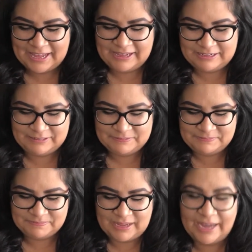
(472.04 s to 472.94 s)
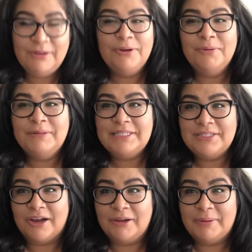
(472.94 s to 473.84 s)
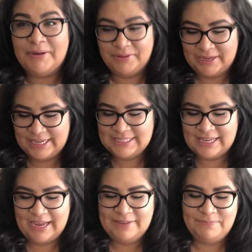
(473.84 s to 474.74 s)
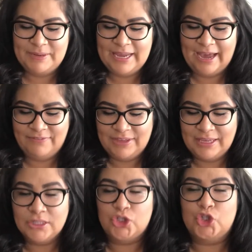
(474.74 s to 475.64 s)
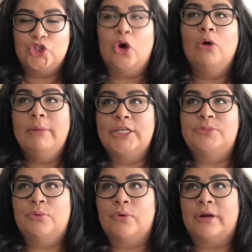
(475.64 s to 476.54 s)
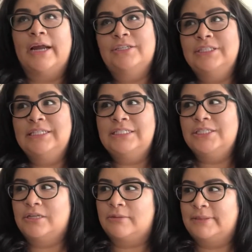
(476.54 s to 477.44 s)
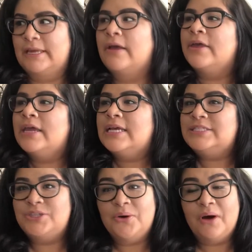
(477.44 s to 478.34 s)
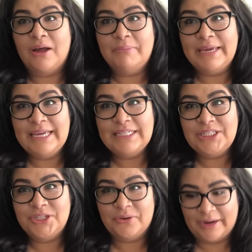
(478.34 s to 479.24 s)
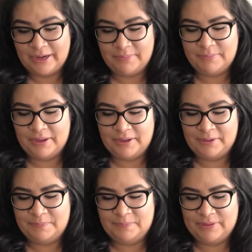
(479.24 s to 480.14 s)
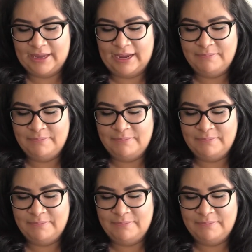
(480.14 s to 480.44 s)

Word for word: um, I don't know what to talk about, you guys. I've been having so much more. Actually, let's just talk about that. So on my Instagram, um, I